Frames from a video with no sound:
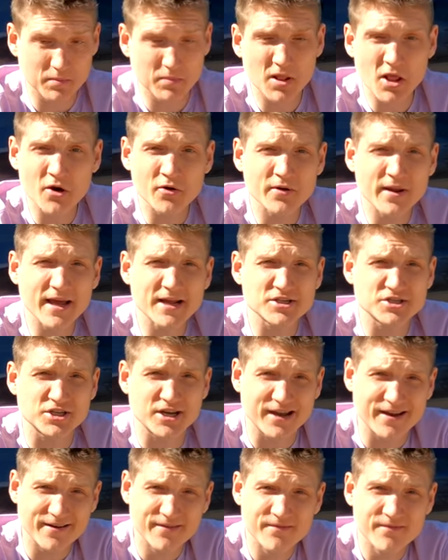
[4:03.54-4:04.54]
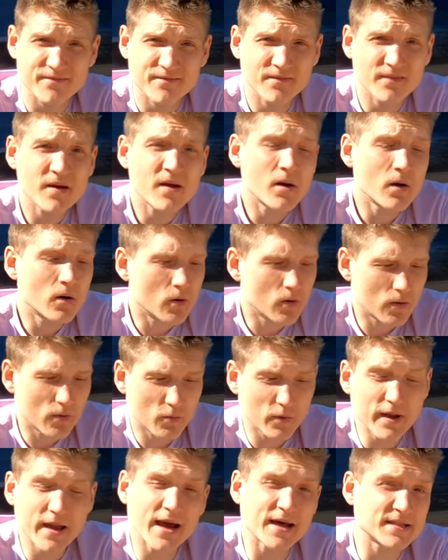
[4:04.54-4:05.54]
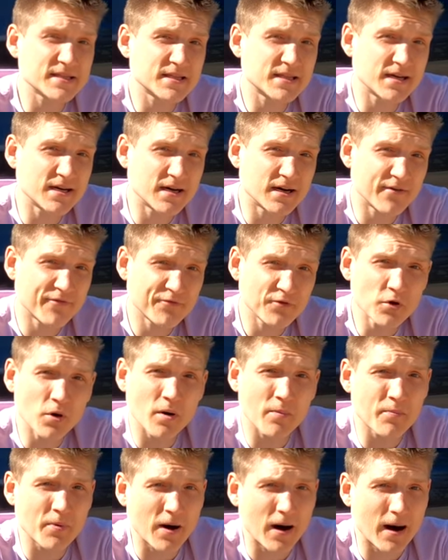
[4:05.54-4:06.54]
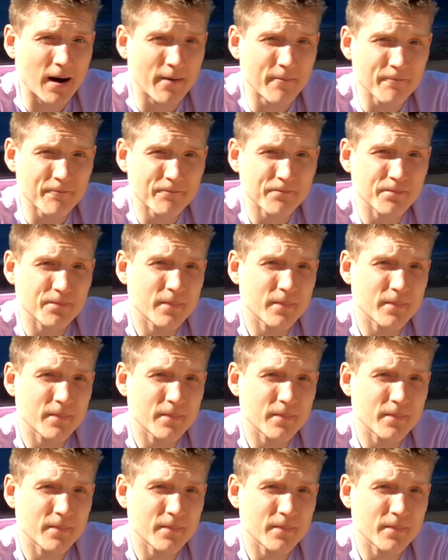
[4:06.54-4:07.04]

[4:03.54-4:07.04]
the blown engine, we got the fuel pump,